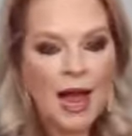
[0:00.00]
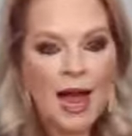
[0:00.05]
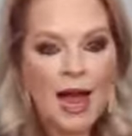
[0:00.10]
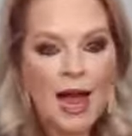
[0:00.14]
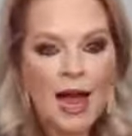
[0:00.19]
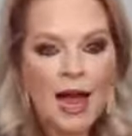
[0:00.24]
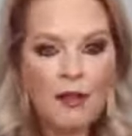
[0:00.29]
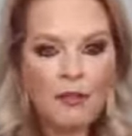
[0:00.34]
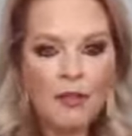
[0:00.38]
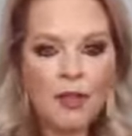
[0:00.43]

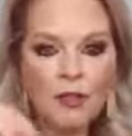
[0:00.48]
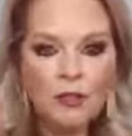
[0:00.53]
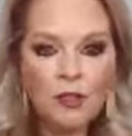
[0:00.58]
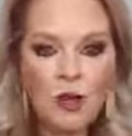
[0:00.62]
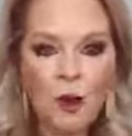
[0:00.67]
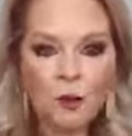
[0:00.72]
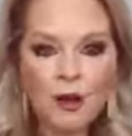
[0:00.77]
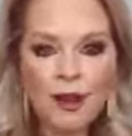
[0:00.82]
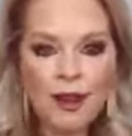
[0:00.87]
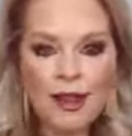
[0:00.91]
You'll
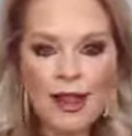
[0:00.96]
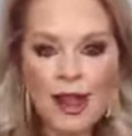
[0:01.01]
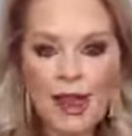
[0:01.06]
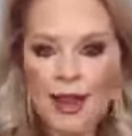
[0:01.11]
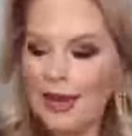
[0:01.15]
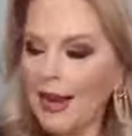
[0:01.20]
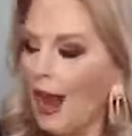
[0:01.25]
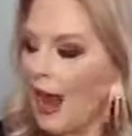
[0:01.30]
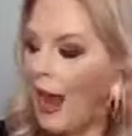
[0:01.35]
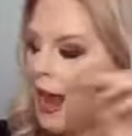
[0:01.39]
notice
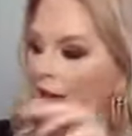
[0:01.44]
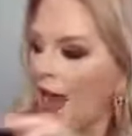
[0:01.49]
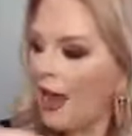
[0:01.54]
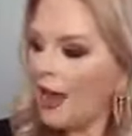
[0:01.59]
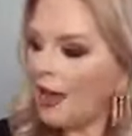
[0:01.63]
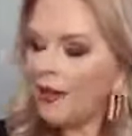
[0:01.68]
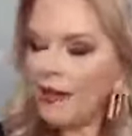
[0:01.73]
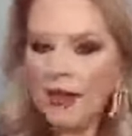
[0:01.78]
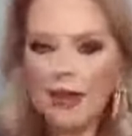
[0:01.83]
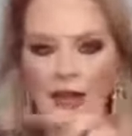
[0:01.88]
that
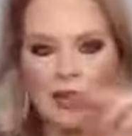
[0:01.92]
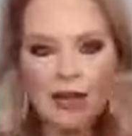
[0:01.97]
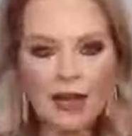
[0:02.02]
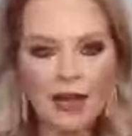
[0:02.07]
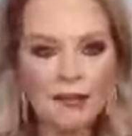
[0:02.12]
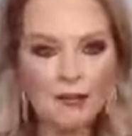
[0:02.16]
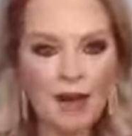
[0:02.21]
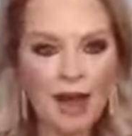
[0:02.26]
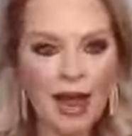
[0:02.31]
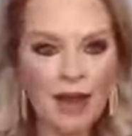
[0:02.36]
on
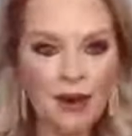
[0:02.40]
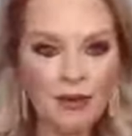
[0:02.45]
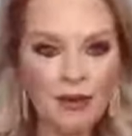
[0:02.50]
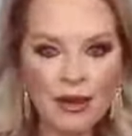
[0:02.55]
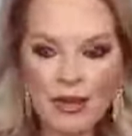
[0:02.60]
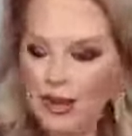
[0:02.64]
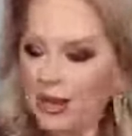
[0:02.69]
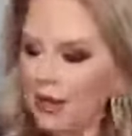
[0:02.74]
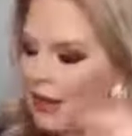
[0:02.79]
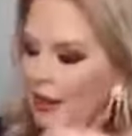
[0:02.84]

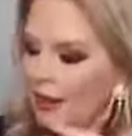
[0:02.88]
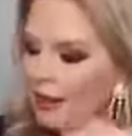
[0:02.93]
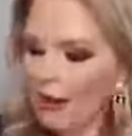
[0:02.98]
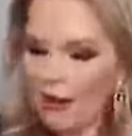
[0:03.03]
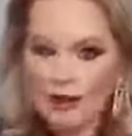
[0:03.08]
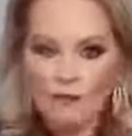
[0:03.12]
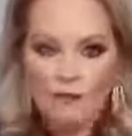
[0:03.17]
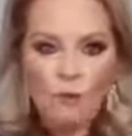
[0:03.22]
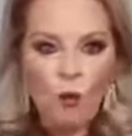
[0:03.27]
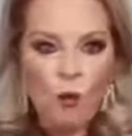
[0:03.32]
my
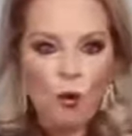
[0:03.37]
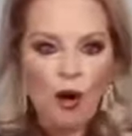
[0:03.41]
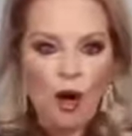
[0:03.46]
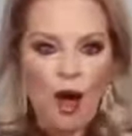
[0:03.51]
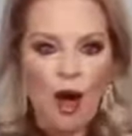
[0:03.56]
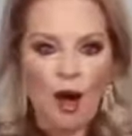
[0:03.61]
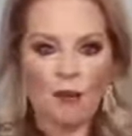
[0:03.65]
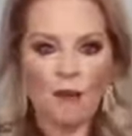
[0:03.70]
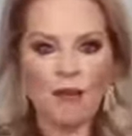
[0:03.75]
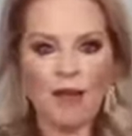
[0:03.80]

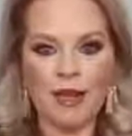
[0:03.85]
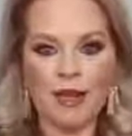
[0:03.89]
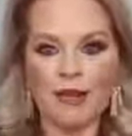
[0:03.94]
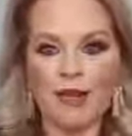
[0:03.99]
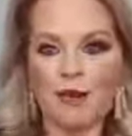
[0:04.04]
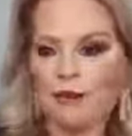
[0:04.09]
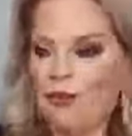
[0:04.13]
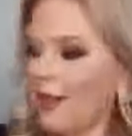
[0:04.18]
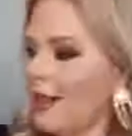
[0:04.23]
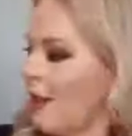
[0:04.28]
forearms, I
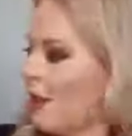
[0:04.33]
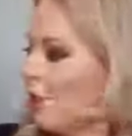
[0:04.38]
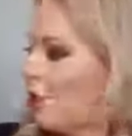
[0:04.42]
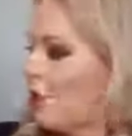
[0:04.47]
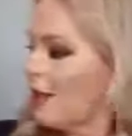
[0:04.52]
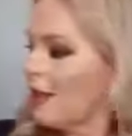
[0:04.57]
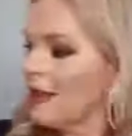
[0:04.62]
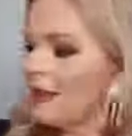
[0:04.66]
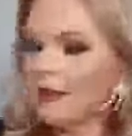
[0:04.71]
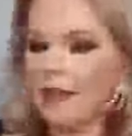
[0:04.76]
don't know, this is
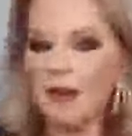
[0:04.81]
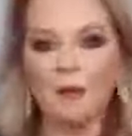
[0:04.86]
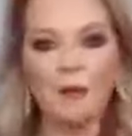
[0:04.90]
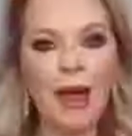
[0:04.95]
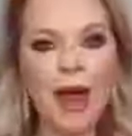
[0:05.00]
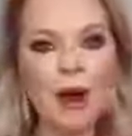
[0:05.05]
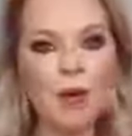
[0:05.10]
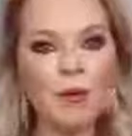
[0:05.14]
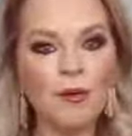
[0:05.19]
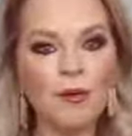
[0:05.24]
just a little
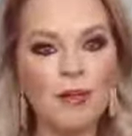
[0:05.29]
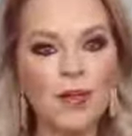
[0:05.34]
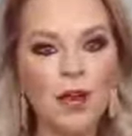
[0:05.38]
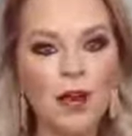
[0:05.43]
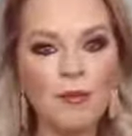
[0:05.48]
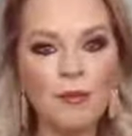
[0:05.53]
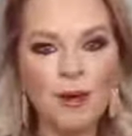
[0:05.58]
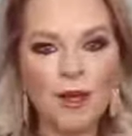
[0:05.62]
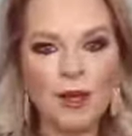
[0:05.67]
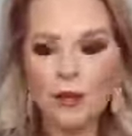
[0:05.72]
backwards
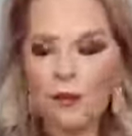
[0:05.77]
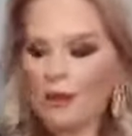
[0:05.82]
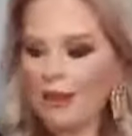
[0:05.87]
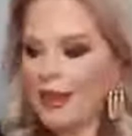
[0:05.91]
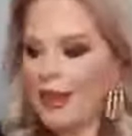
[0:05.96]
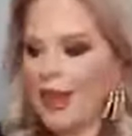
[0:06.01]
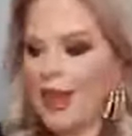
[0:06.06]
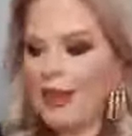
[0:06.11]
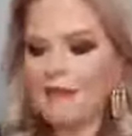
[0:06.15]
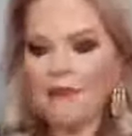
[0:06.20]
here, but you
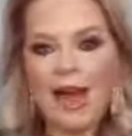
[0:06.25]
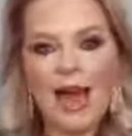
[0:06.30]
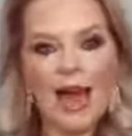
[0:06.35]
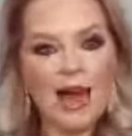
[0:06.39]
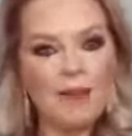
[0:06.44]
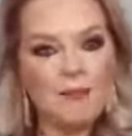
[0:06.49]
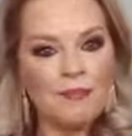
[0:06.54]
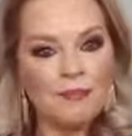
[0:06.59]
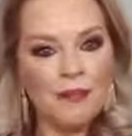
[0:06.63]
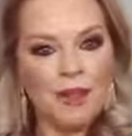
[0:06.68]
can see I've
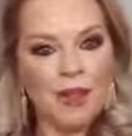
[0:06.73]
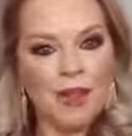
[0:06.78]
got